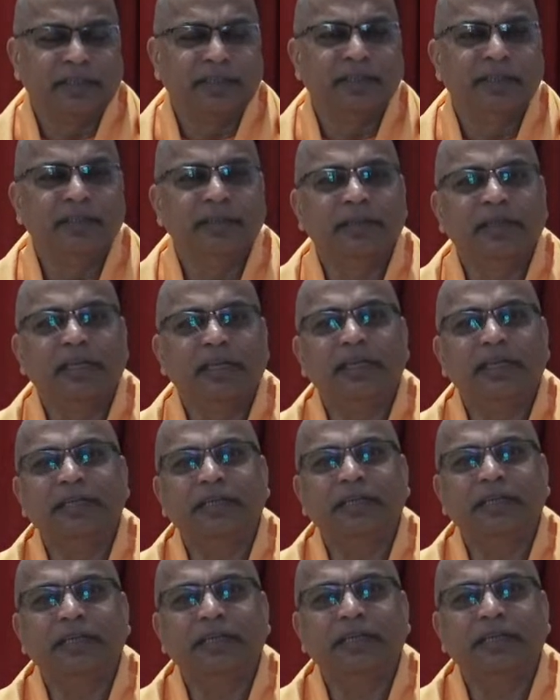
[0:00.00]
In
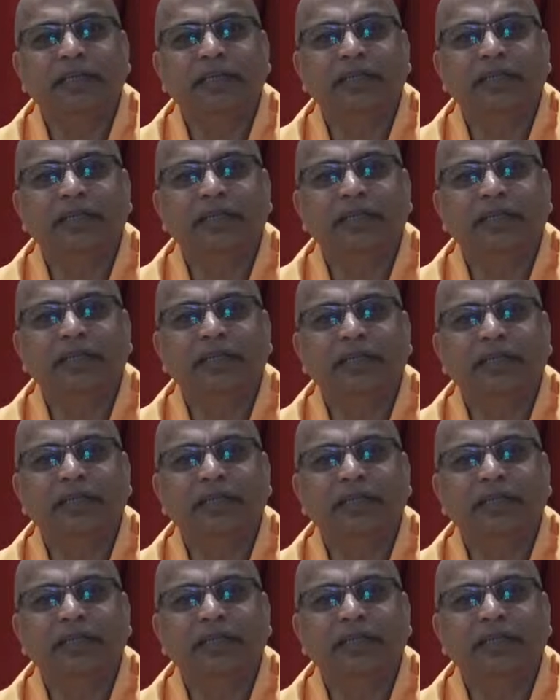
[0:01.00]
that pure
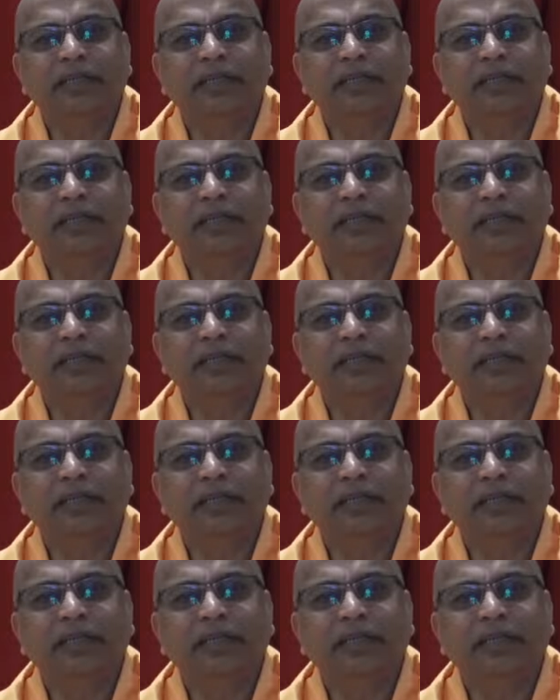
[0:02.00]
mind, where
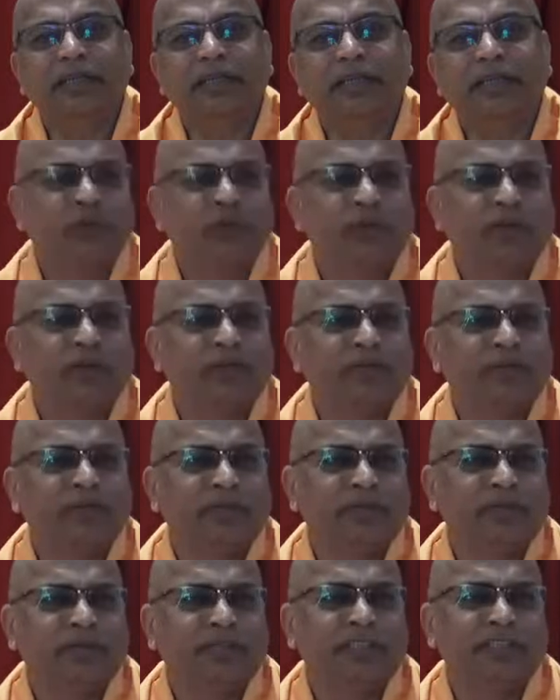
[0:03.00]
the sattva guna
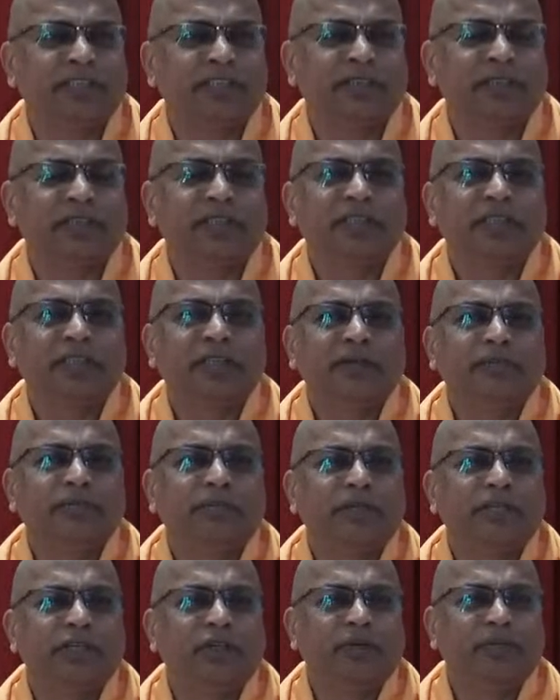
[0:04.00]
is
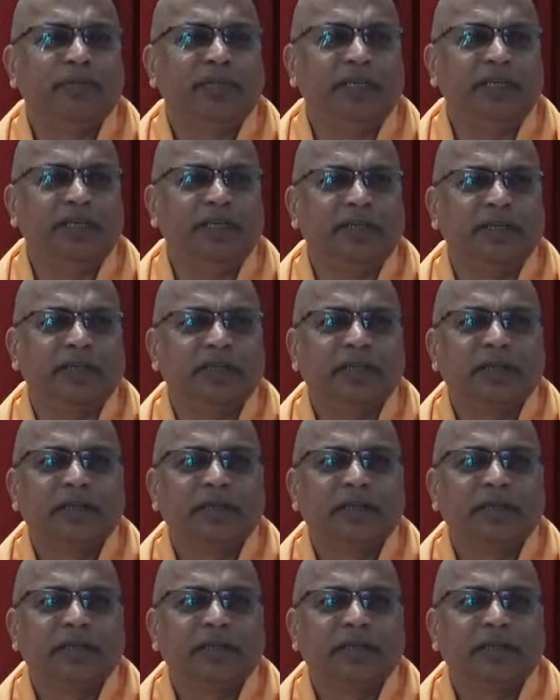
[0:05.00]
predominant,